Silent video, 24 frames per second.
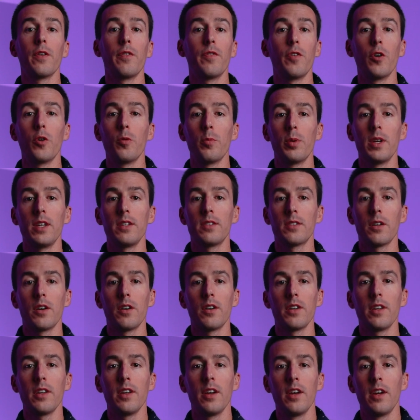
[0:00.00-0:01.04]
the foam piece
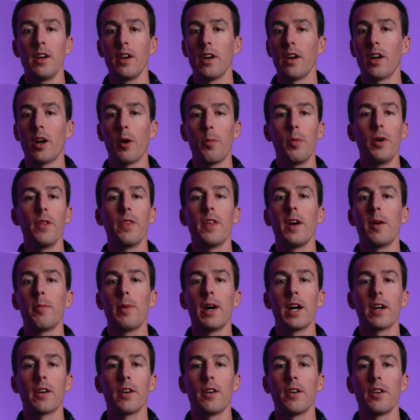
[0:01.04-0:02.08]
on. And I'll put that
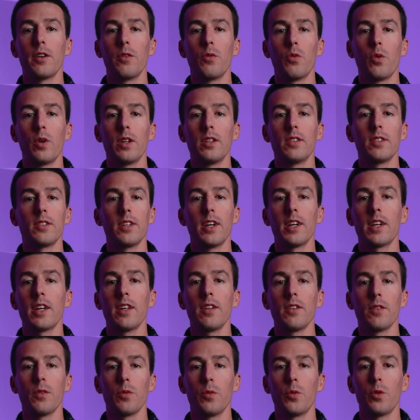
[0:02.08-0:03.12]
back on in 1
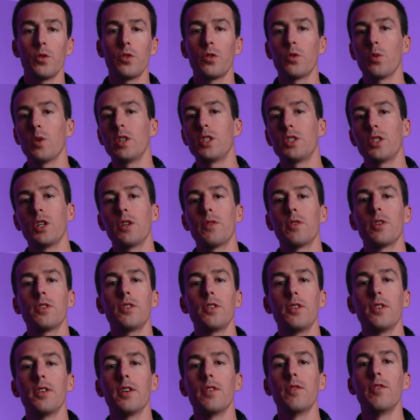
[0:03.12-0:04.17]
second. We'll switch over
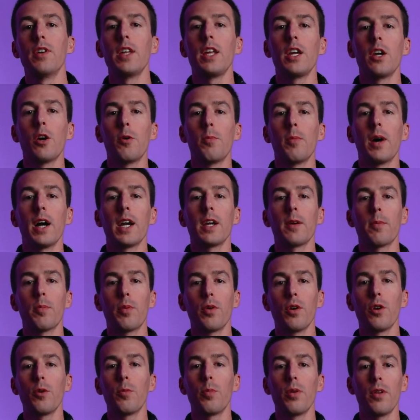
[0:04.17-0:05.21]
to the Video Mic
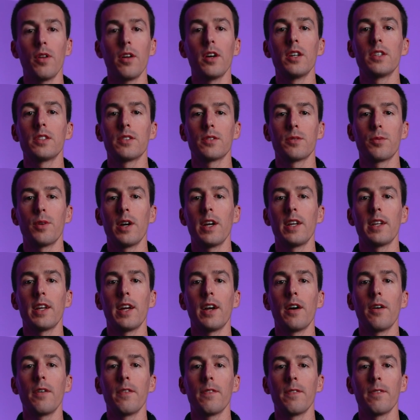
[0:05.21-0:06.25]
Pro Plus right
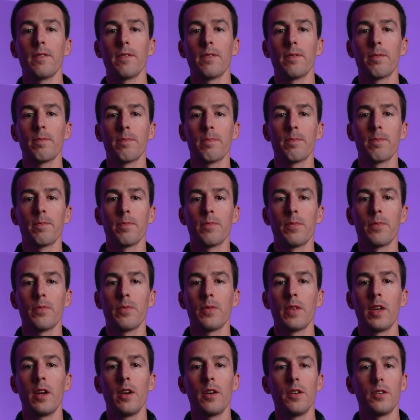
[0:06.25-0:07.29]
now.
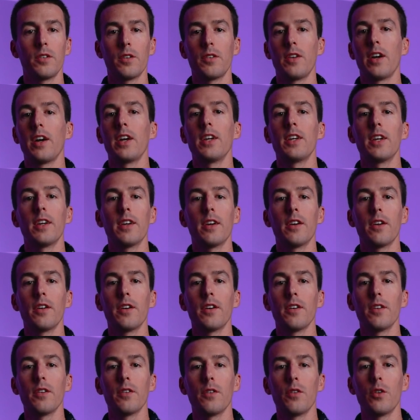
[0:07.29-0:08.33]
So now you can get
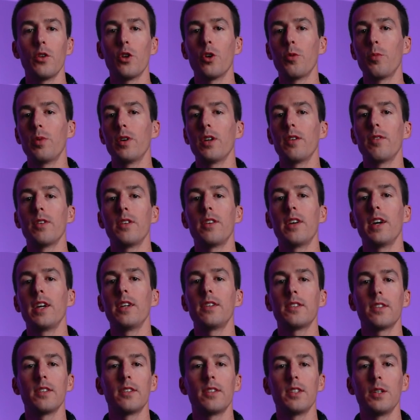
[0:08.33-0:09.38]
a little bit of a
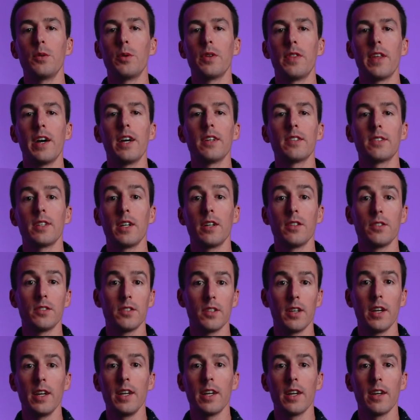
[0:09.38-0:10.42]
taste to see what that sounds
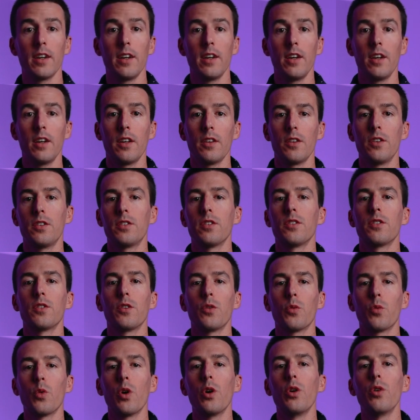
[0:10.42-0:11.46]
like. This is
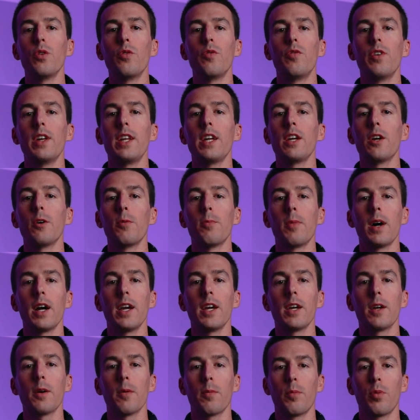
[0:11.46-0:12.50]
the Rode Video
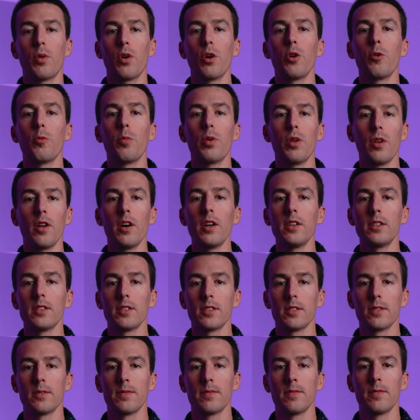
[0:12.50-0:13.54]
Mic Pro
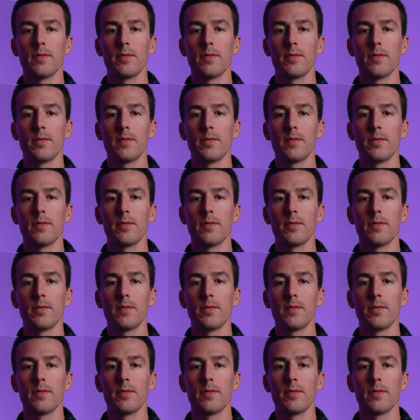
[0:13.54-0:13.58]
Plus.